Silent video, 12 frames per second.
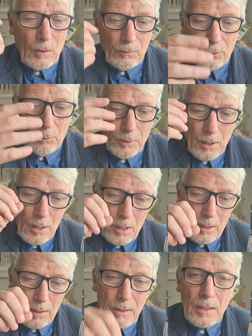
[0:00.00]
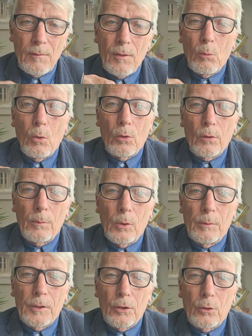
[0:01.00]
So, give the water a
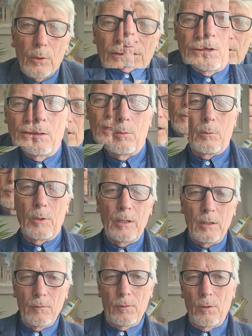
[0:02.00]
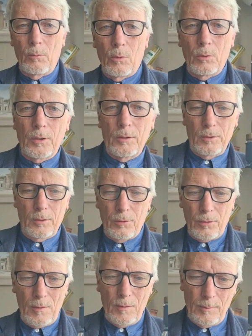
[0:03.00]
moment to do its thing. Waiting for the water to
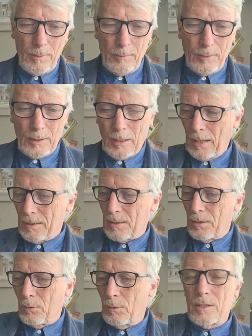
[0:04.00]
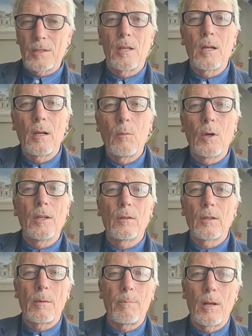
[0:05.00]
travel about the glass and do its thing. Why
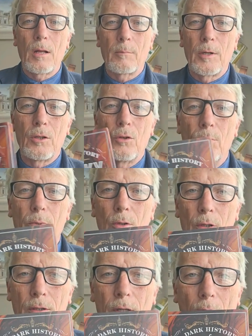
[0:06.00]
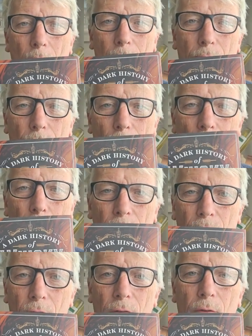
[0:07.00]
don't I plug my new book, A Dark History of
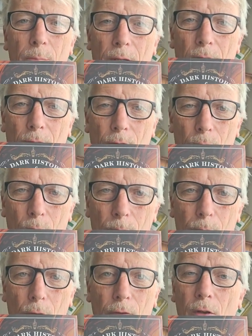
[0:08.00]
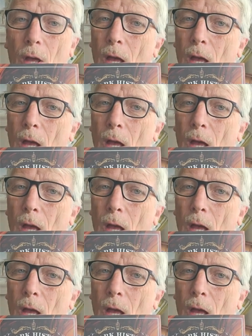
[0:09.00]
Whiskey from Pen and Sword Books.